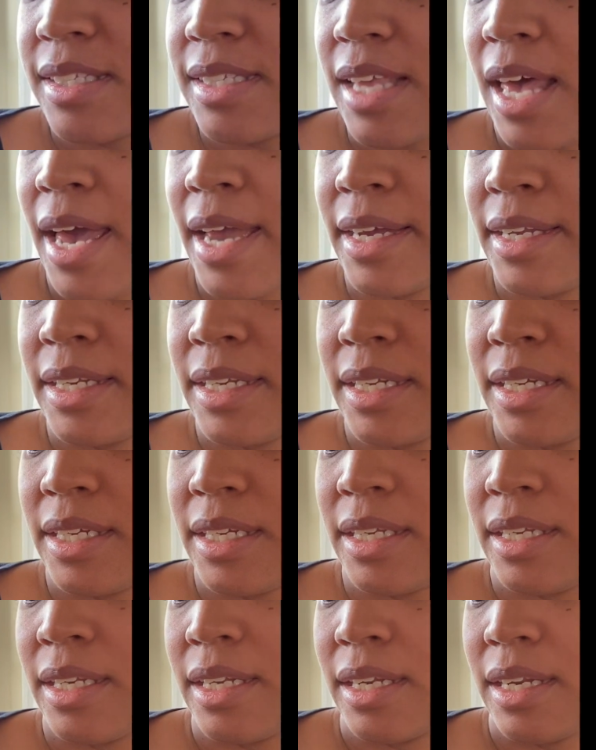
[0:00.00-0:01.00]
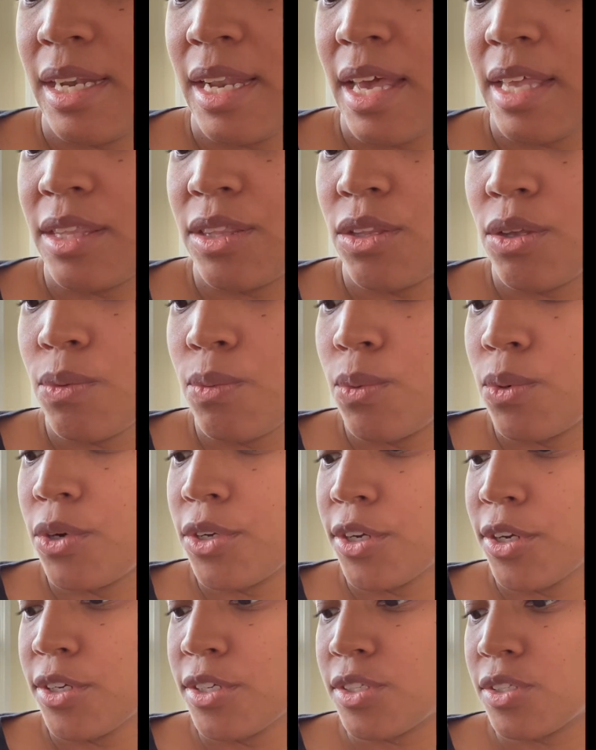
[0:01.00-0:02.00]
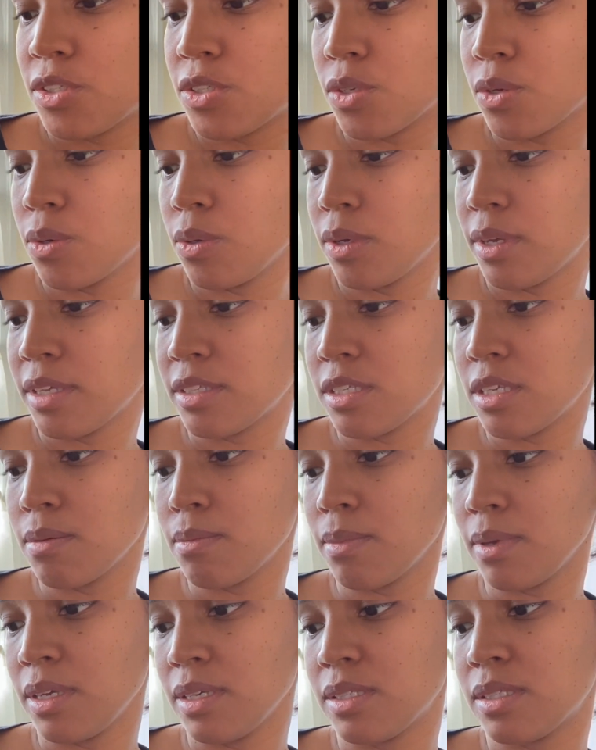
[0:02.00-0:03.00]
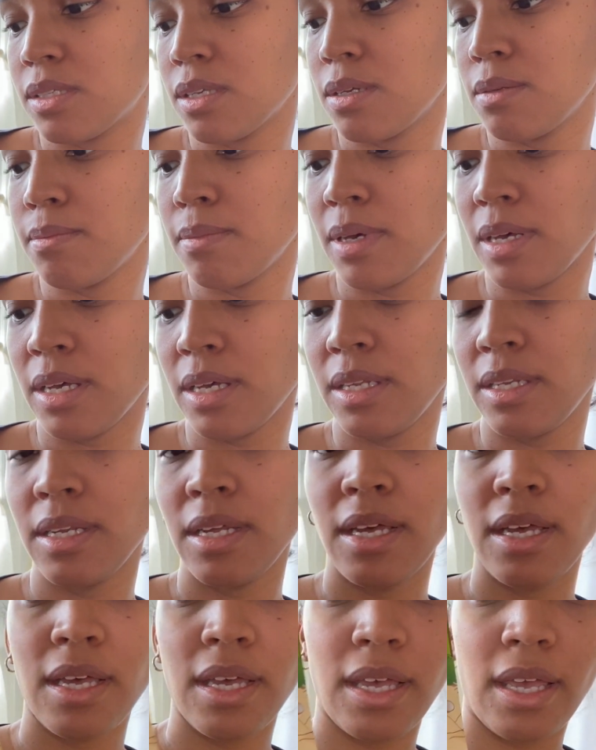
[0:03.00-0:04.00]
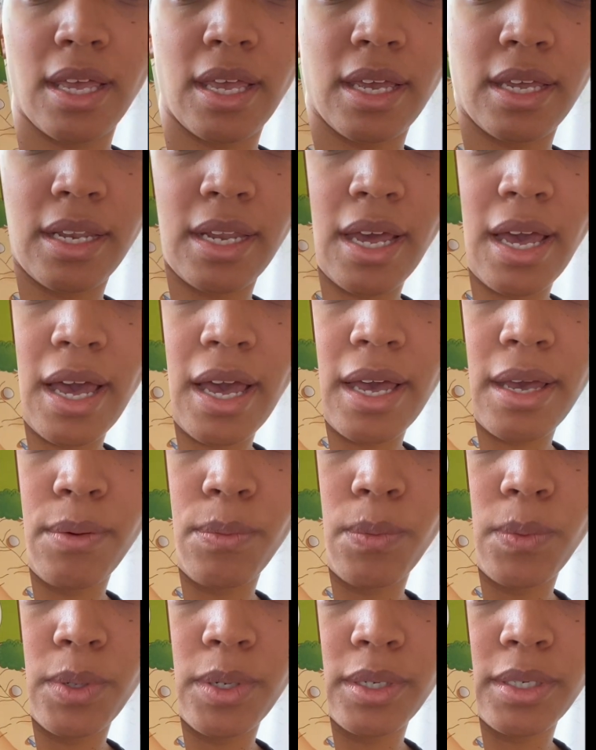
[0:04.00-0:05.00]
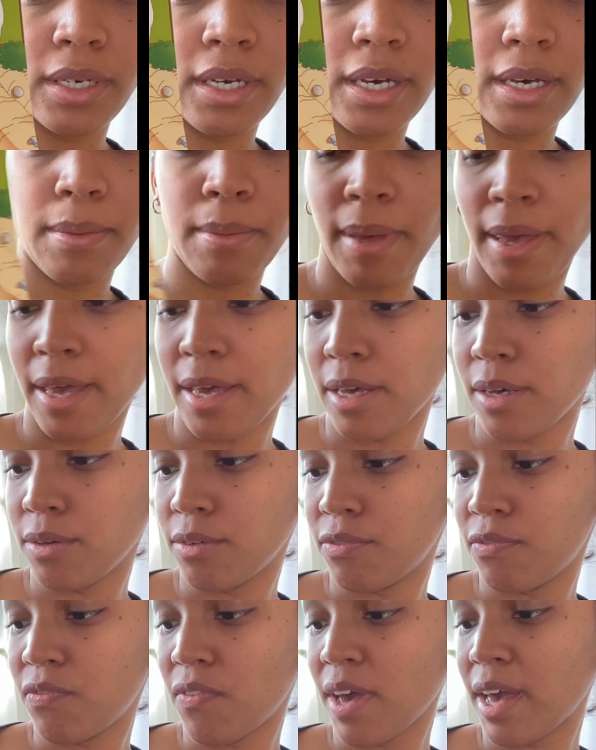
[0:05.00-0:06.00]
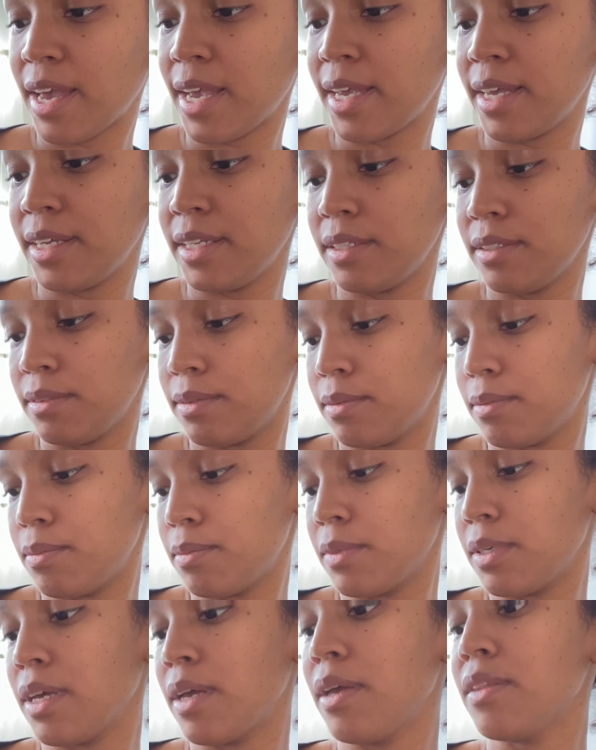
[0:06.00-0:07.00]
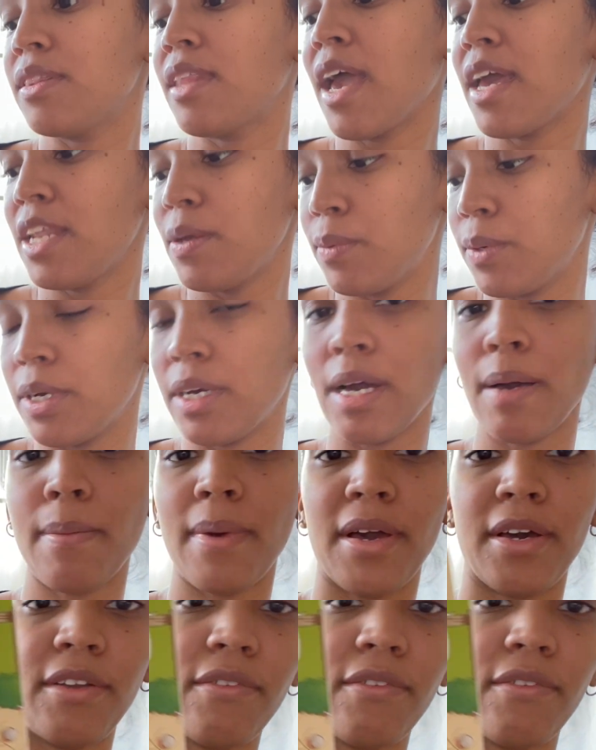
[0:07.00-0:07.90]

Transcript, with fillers: I need. Let the water soak to make some mud, and I will come out, fine. Then it will come out